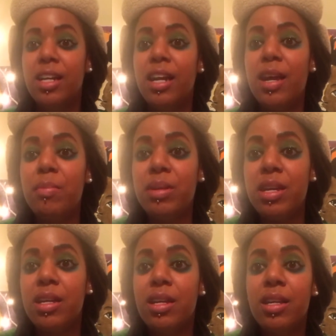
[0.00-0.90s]
and
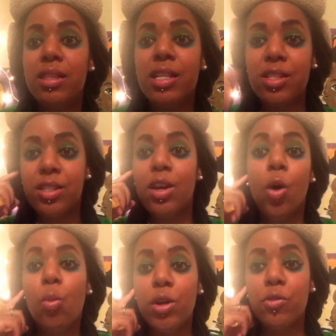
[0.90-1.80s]
be this
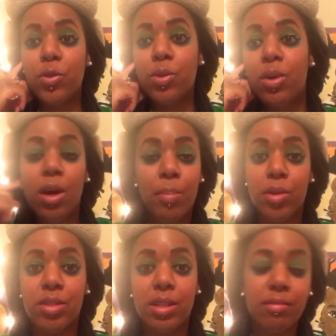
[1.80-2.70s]
wonderful
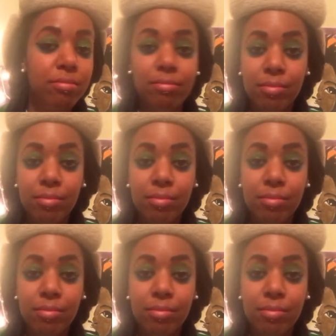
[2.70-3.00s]
person